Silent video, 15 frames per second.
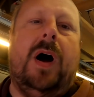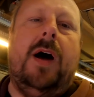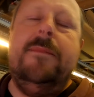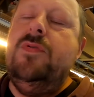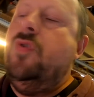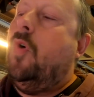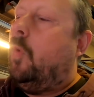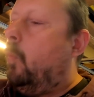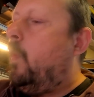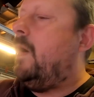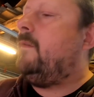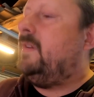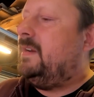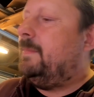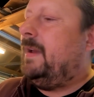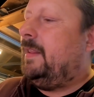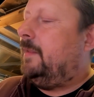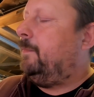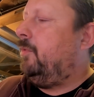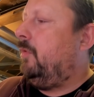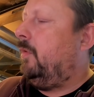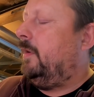But I'm not worried about
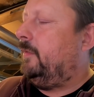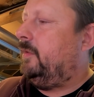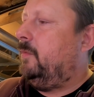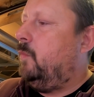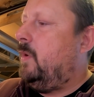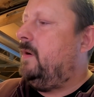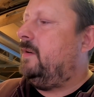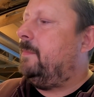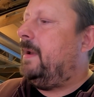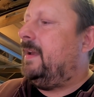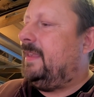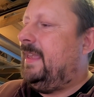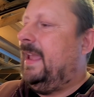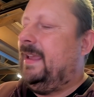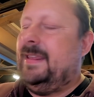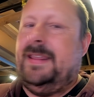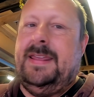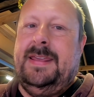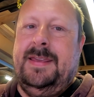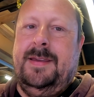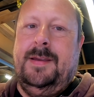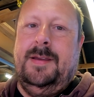the price. I'm worried about getting
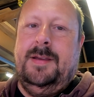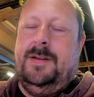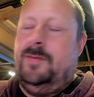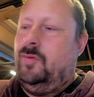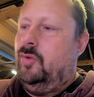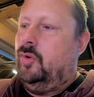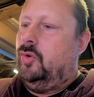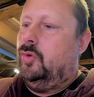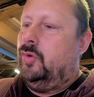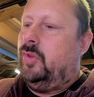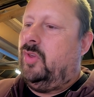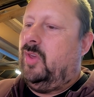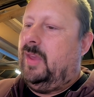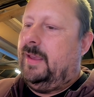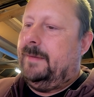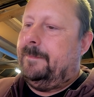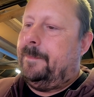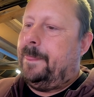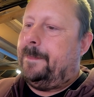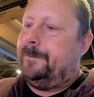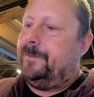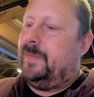the good thing,
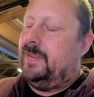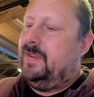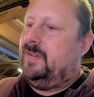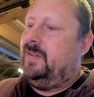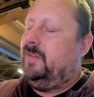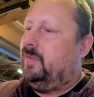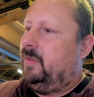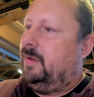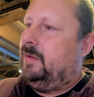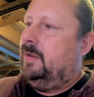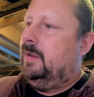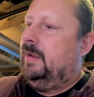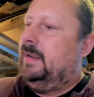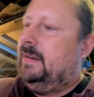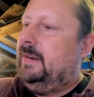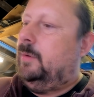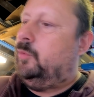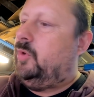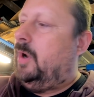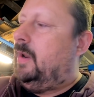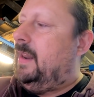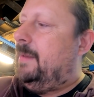and this is the
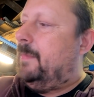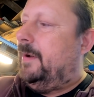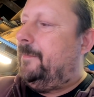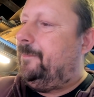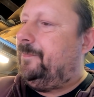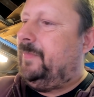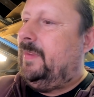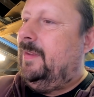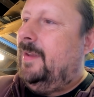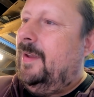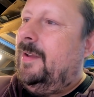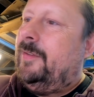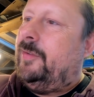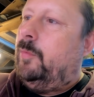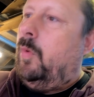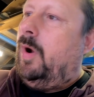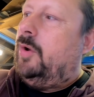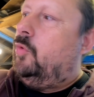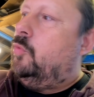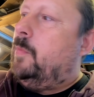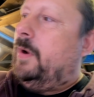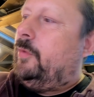little dilemma. So what
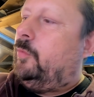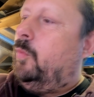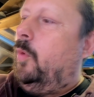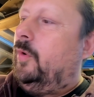I almost